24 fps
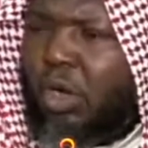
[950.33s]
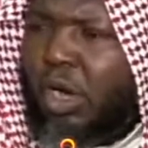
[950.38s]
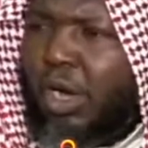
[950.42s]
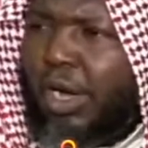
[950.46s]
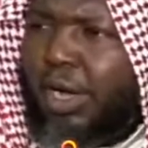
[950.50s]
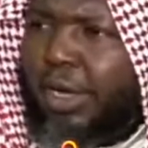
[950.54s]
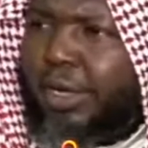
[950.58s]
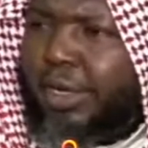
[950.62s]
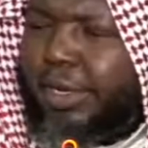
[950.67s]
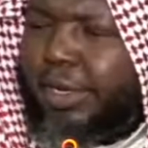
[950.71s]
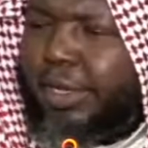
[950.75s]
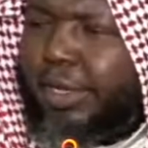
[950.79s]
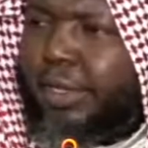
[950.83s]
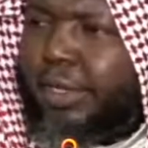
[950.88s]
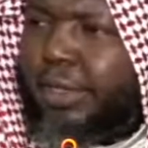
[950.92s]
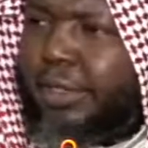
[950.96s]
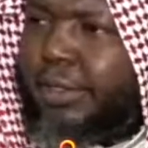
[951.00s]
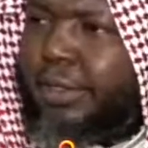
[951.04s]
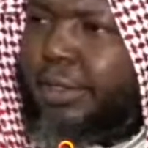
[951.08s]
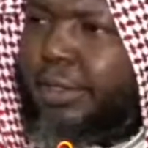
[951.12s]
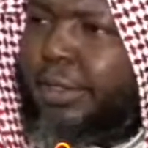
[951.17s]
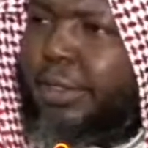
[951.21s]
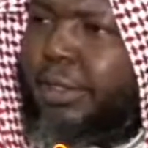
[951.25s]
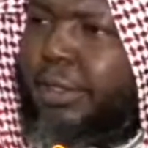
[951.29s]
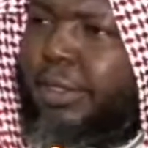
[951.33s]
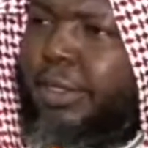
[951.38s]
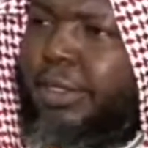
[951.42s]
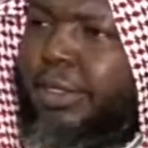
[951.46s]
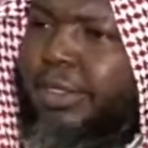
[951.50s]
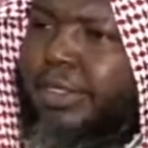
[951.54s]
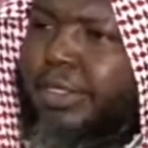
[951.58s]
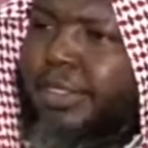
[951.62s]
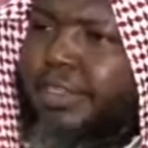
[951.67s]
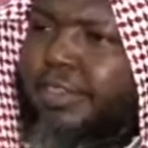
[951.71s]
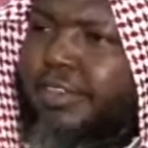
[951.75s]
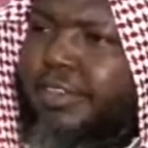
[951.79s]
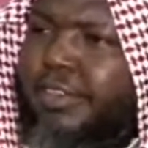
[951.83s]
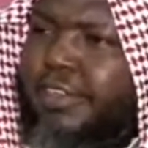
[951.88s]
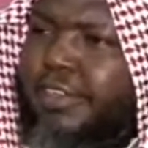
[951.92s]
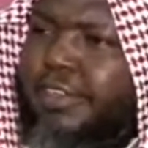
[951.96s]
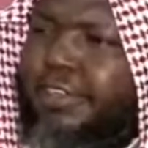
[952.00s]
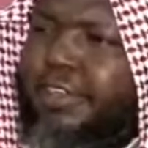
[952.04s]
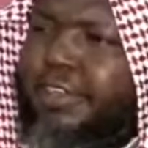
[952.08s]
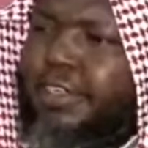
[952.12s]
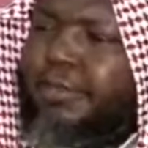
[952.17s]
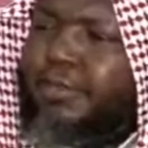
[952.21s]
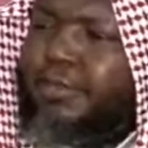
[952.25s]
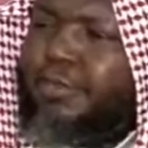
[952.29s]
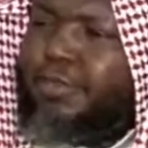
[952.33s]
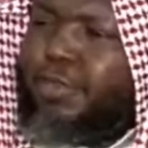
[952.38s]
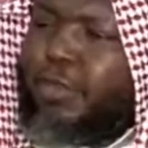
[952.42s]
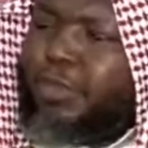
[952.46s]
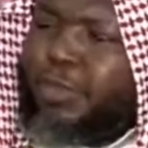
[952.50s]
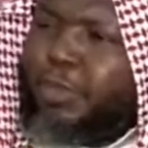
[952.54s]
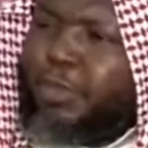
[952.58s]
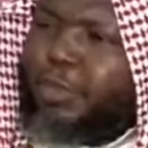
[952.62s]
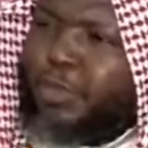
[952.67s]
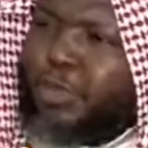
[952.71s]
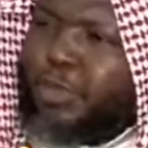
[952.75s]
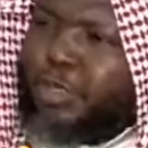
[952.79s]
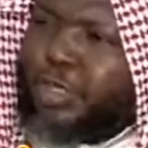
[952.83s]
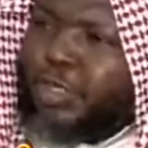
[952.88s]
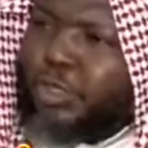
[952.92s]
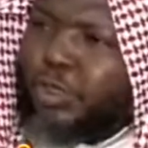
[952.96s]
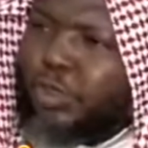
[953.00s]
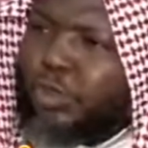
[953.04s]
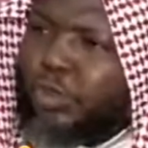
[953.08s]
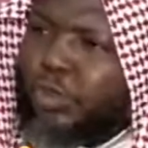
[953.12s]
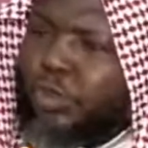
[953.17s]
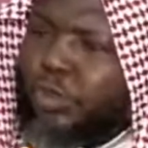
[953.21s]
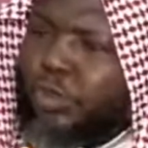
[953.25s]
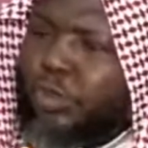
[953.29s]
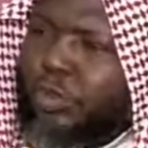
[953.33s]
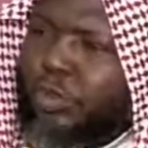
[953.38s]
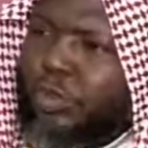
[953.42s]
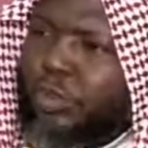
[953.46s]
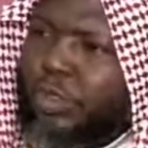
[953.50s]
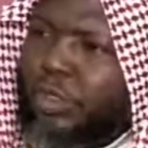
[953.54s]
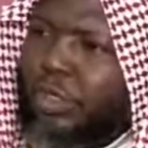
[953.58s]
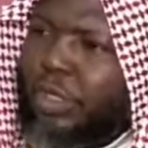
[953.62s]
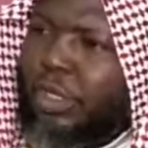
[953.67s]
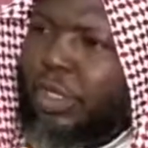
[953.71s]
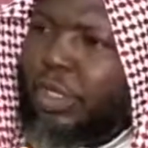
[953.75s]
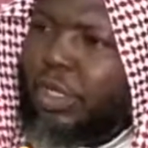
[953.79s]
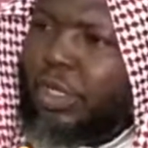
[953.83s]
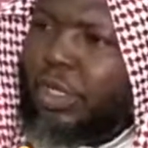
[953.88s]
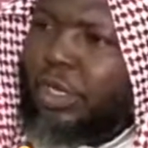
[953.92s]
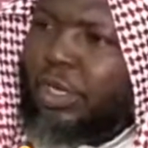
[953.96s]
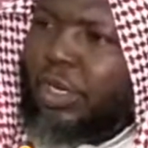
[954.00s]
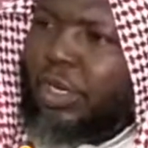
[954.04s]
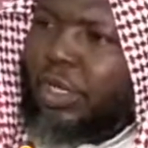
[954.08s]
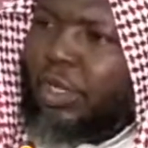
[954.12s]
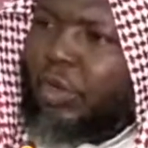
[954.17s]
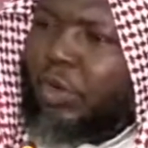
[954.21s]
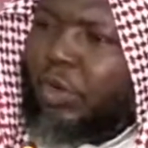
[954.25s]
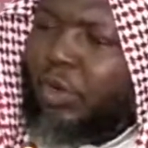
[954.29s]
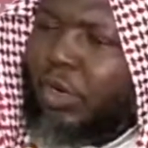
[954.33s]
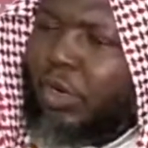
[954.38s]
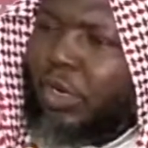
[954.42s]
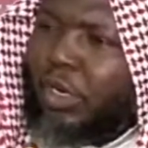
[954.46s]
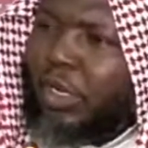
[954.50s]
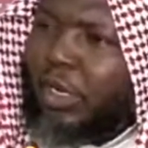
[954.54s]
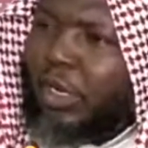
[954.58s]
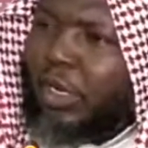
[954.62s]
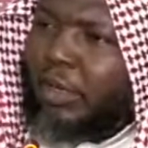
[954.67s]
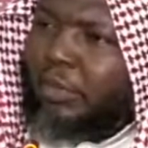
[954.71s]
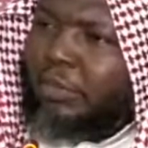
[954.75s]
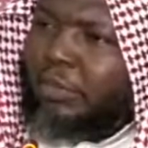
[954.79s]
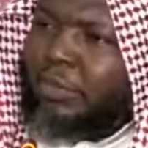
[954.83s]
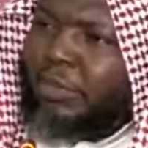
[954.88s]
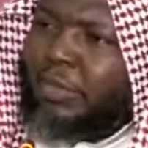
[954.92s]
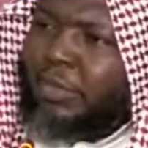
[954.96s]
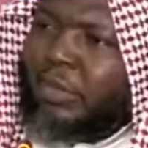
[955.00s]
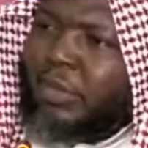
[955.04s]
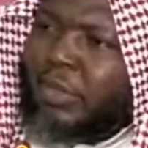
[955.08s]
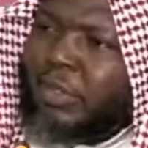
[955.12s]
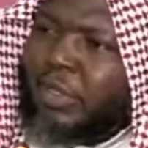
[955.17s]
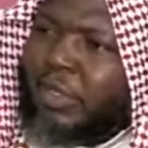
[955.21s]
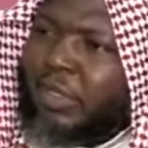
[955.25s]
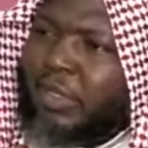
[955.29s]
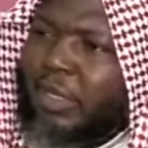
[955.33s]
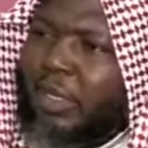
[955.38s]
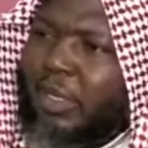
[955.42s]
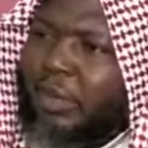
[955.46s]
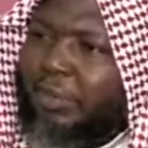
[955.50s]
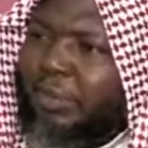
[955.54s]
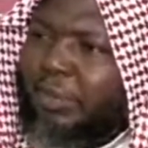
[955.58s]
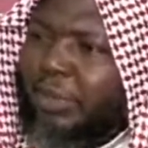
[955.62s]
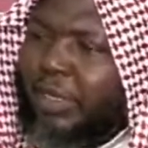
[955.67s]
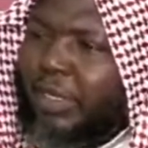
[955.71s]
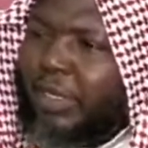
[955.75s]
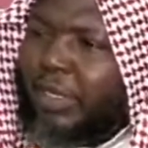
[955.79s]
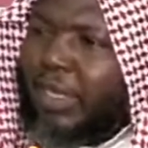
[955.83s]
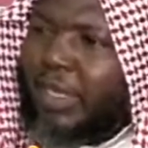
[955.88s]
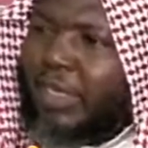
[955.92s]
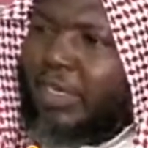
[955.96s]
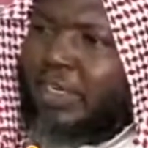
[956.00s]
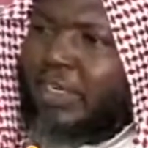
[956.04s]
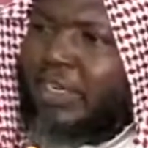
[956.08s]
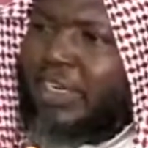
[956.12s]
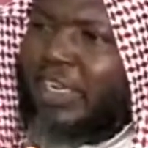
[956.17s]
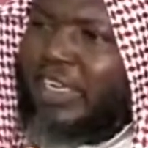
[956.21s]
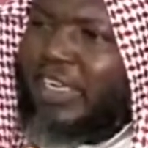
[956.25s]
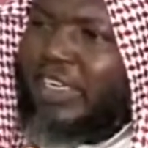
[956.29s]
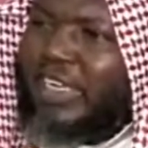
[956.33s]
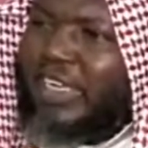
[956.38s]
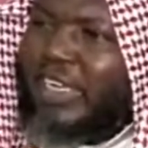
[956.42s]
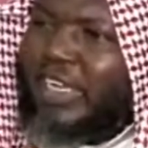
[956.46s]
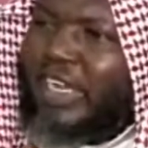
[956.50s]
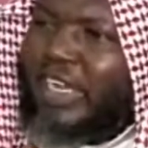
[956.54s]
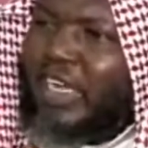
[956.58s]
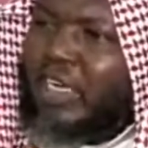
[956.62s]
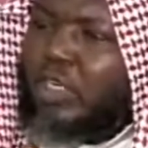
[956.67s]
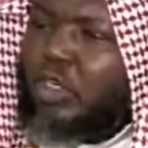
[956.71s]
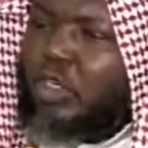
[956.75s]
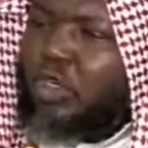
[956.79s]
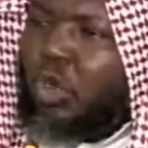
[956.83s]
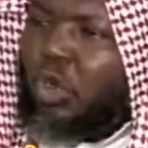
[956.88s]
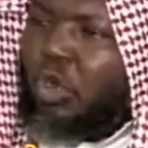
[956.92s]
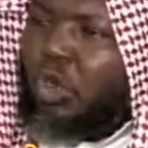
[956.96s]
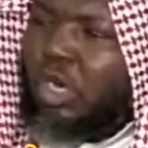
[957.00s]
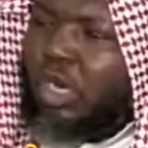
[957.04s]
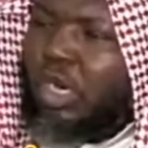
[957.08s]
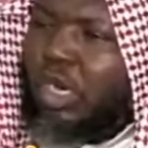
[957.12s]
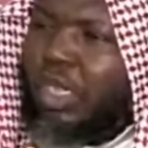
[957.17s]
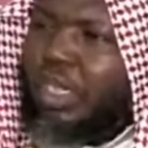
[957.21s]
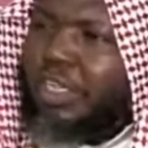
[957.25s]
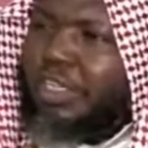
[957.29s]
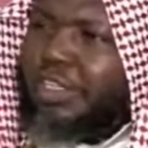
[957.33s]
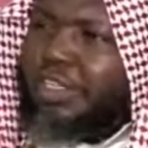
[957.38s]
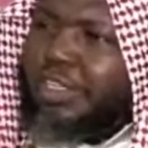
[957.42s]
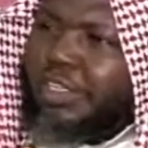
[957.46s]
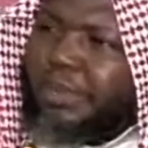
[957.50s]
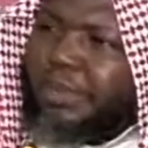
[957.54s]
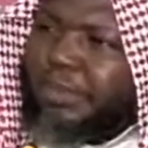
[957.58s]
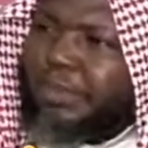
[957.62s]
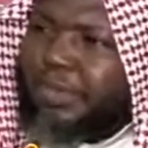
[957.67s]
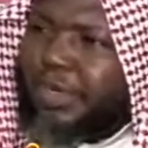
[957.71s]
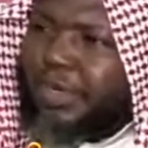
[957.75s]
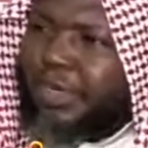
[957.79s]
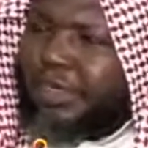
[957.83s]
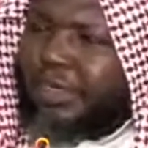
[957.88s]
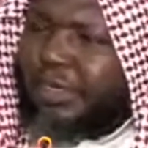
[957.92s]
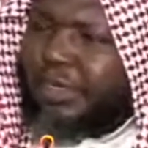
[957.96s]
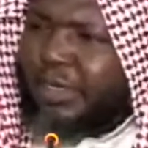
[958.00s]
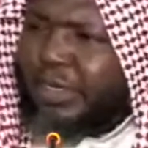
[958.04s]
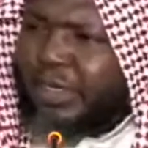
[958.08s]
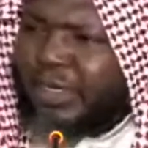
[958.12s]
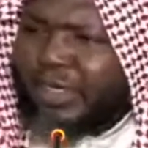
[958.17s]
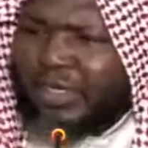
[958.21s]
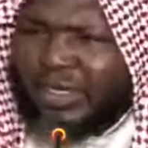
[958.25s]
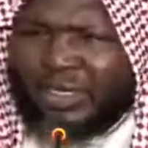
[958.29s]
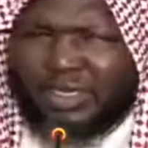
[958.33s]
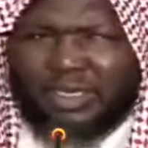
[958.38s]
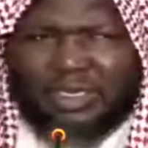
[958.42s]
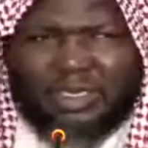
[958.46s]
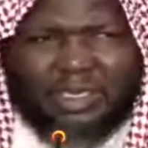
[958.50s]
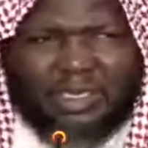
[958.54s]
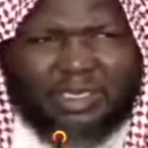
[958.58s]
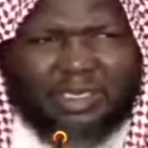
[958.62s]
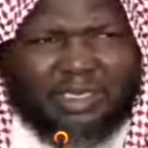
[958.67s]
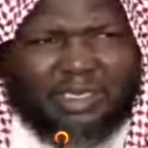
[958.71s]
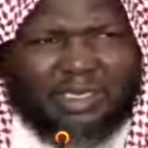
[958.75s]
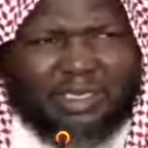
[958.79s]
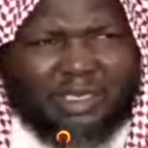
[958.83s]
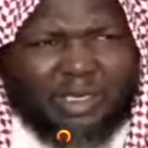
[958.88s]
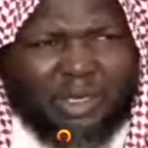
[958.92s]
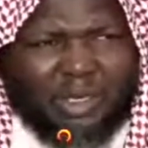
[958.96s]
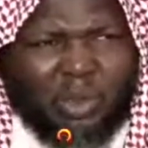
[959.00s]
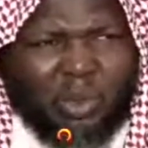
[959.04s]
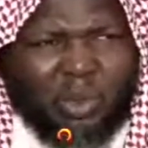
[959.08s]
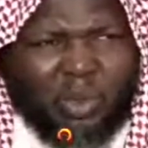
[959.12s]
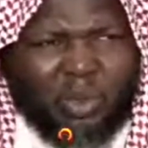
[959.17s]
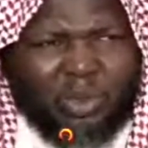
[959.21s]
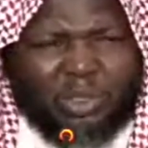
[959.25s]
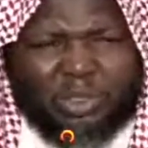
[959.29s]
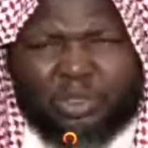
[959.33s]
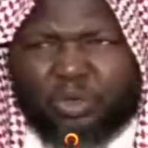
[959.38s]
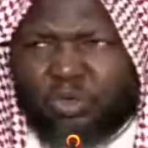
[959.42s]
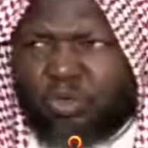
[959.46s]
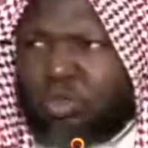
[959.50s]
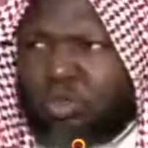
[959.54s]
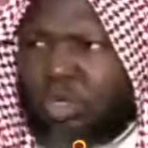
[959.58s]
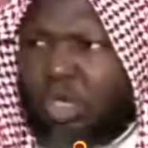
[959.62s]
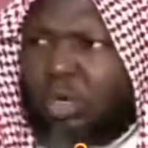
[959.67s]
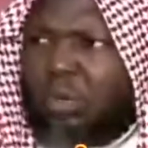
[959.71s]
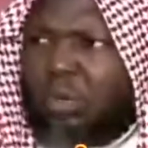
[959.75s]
They no agree. He send team for people, they go learn them, they bring them, then they can turn the Egyptian law into that